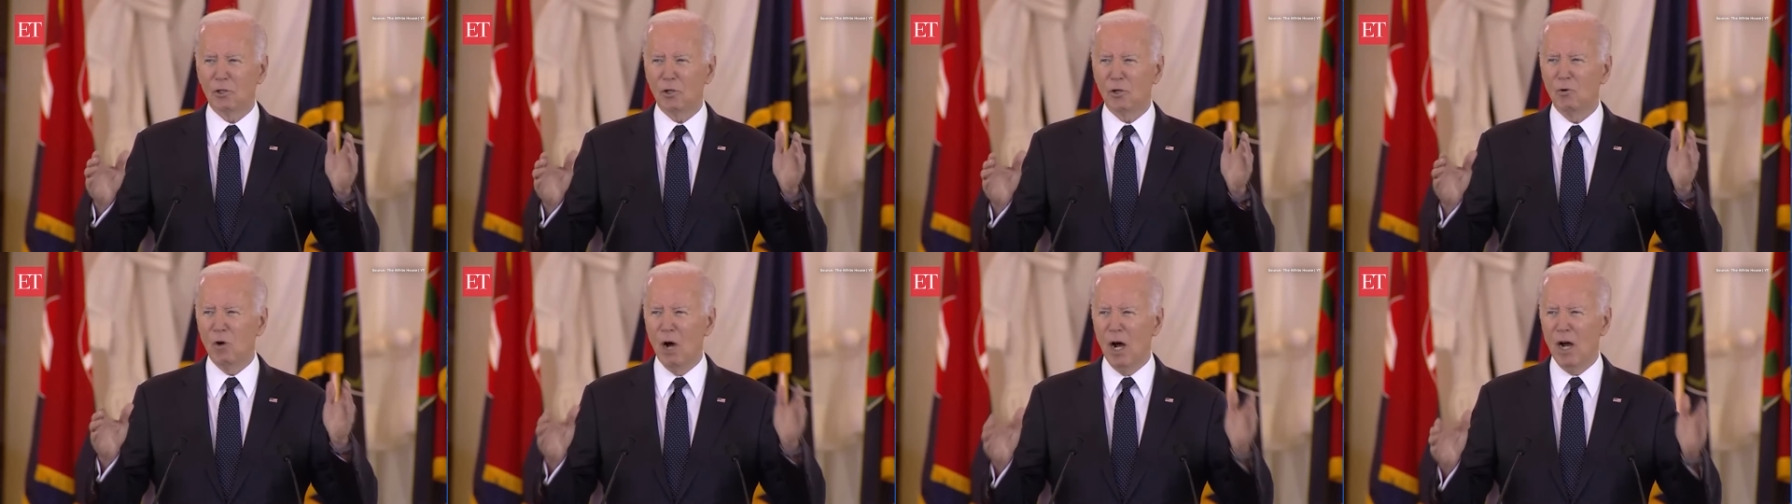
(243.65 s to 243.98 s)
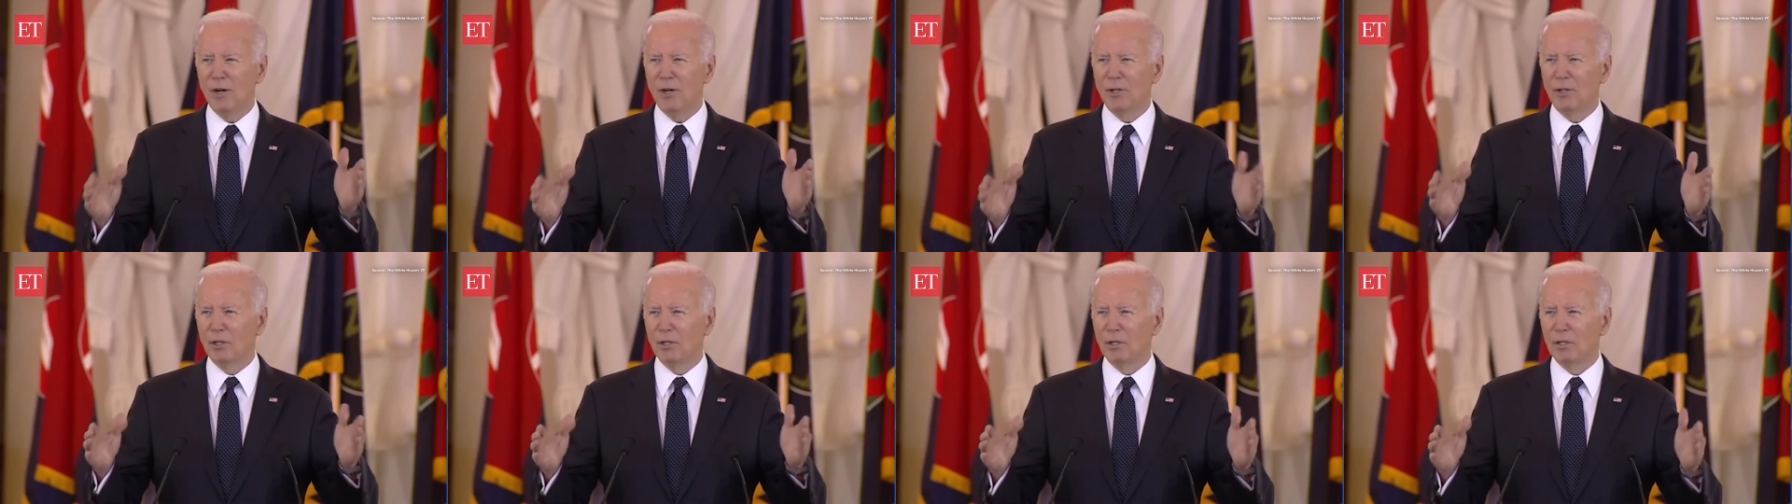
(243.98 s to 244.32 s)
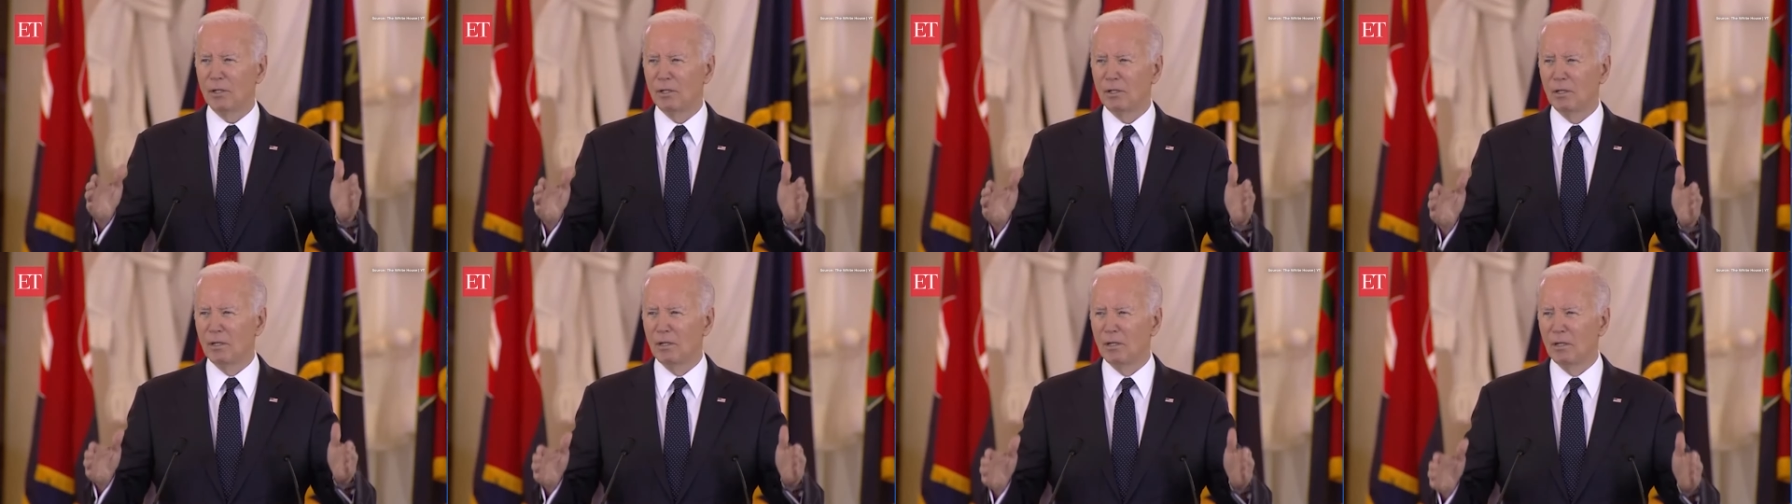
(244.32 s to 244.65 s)
two hundred
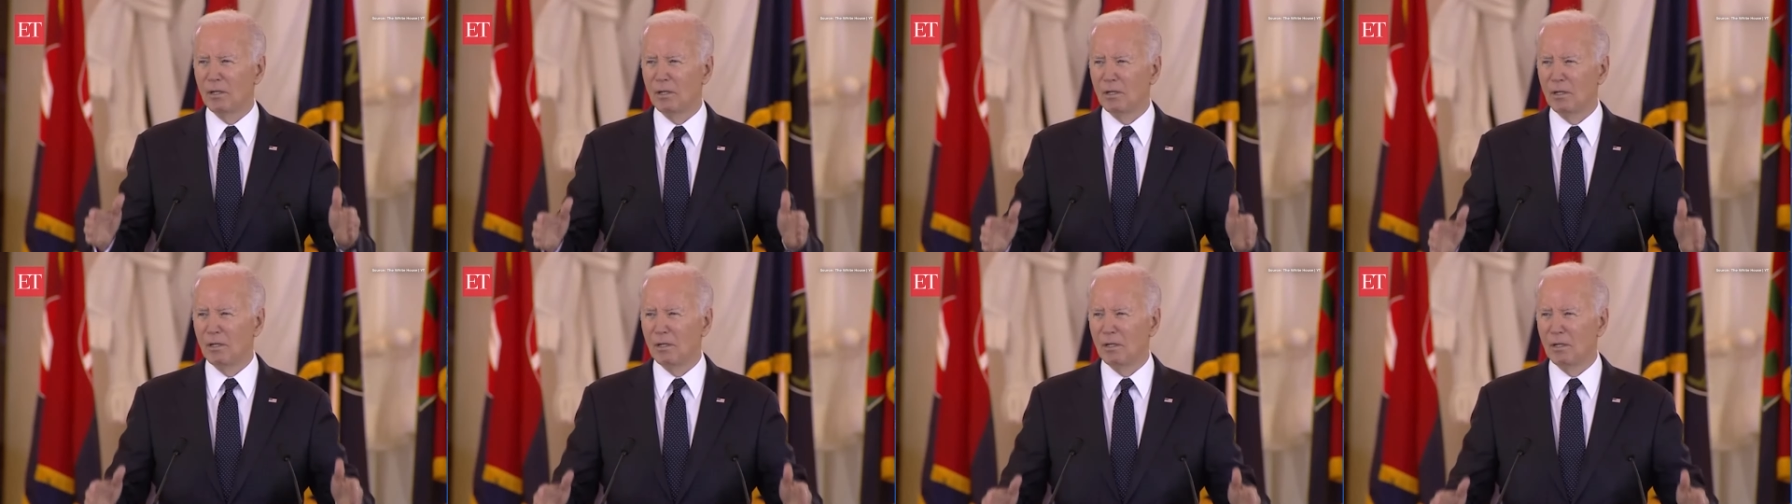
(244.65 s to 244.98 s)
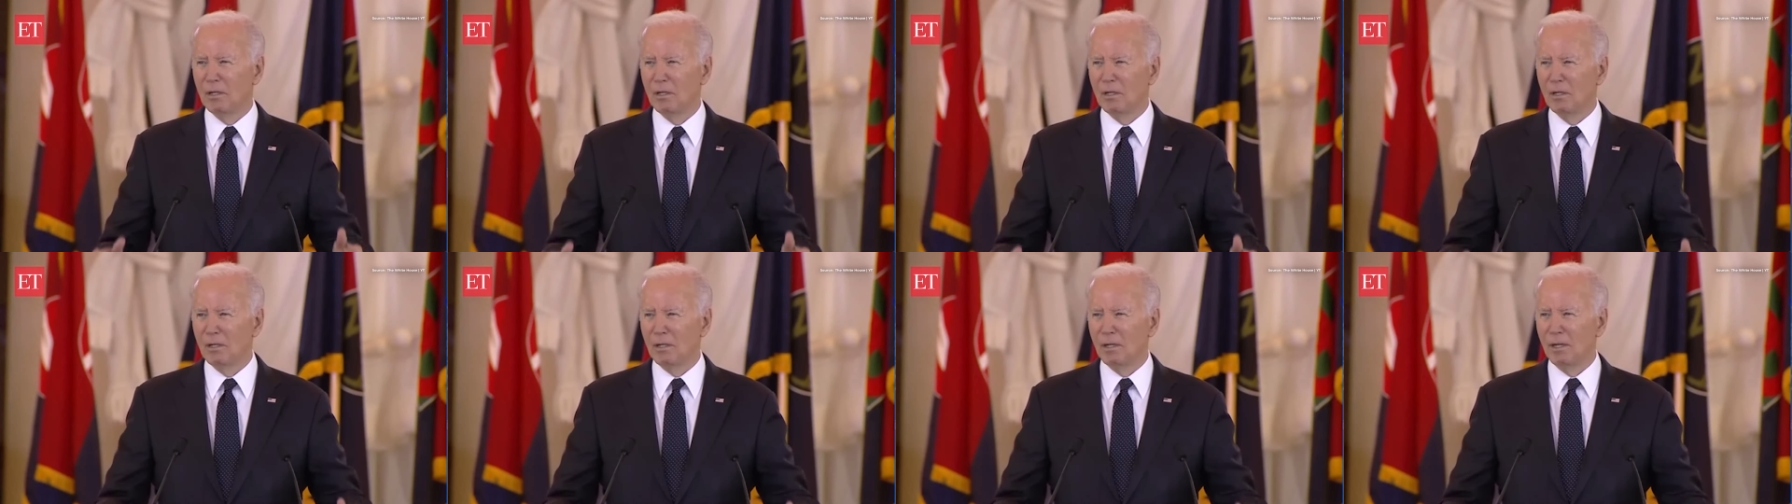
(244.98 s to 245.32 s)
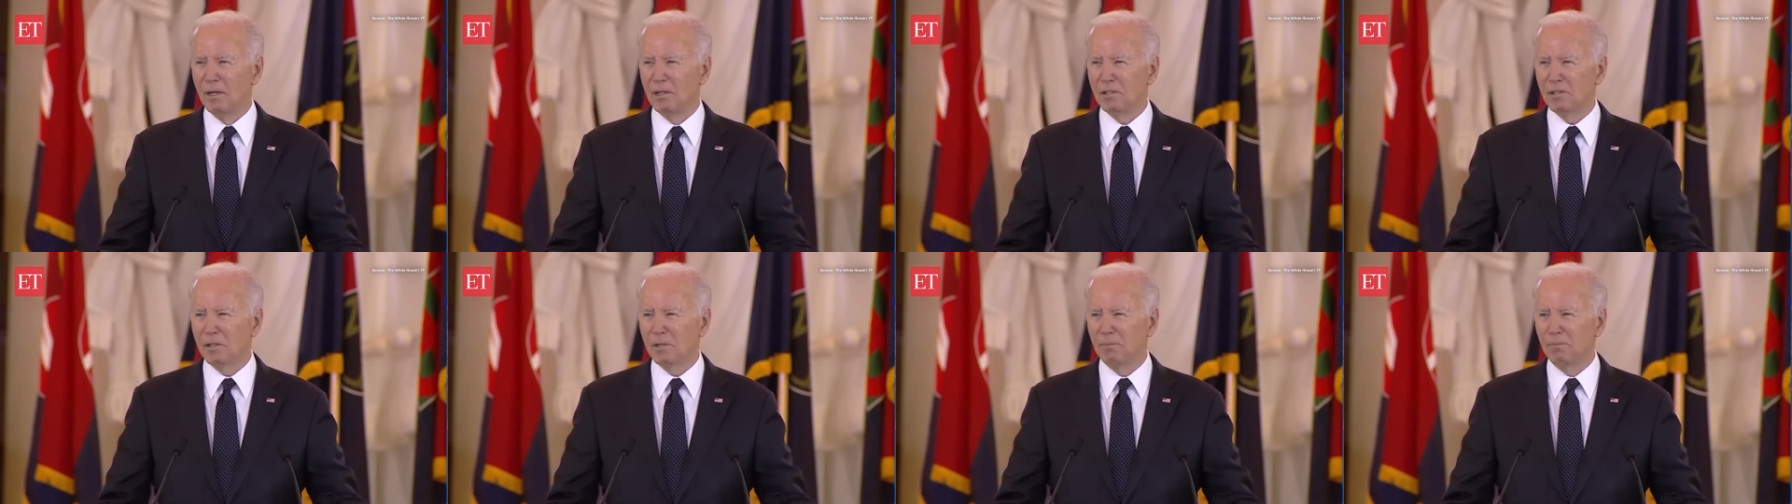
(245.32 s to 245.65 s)

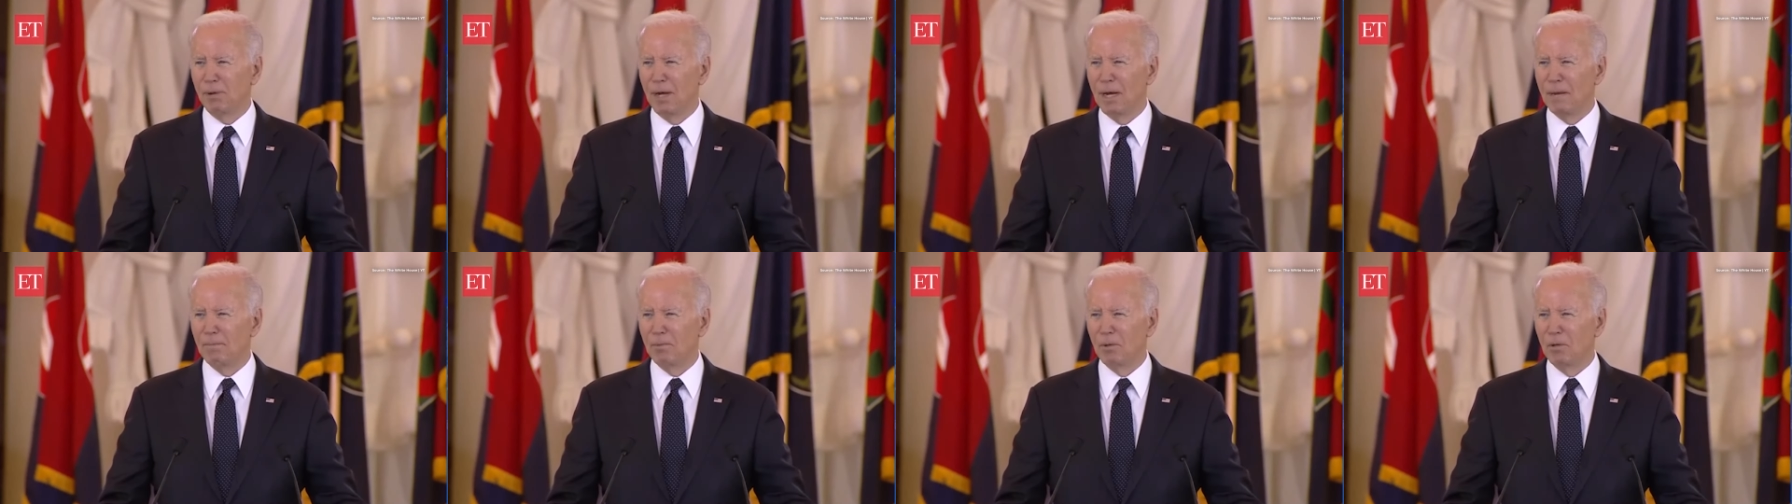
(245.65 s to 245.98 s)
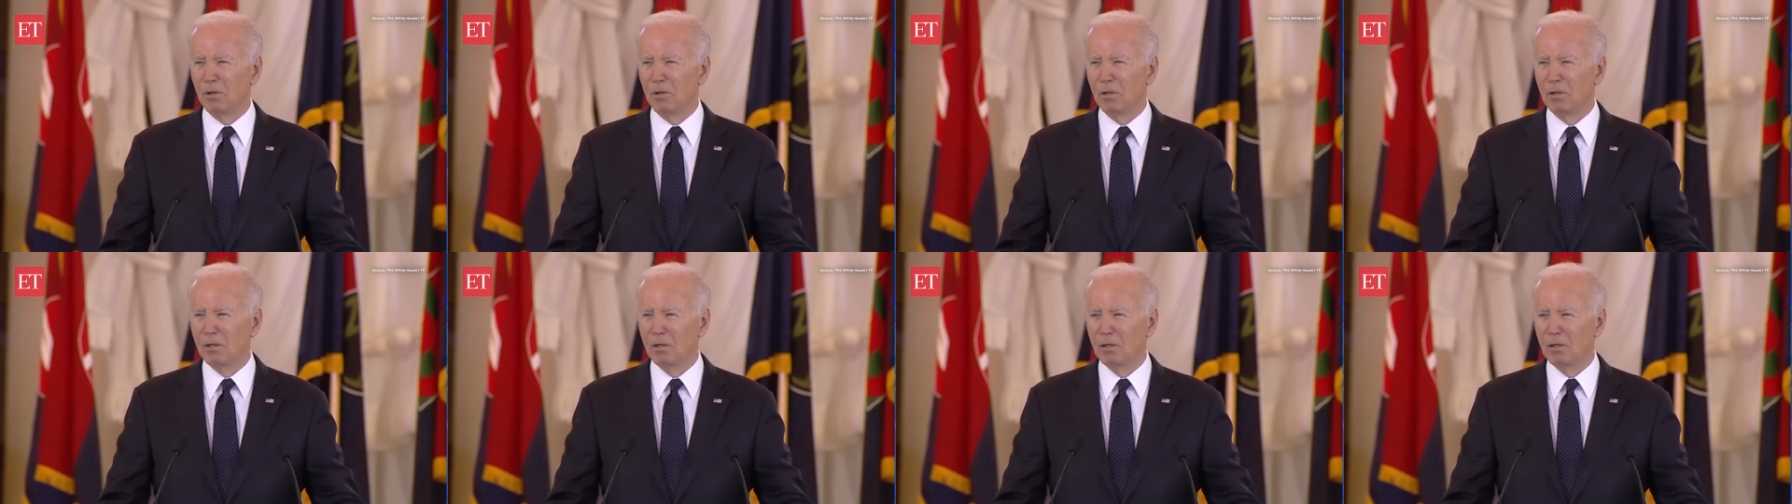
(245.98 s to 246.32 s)
innocent people,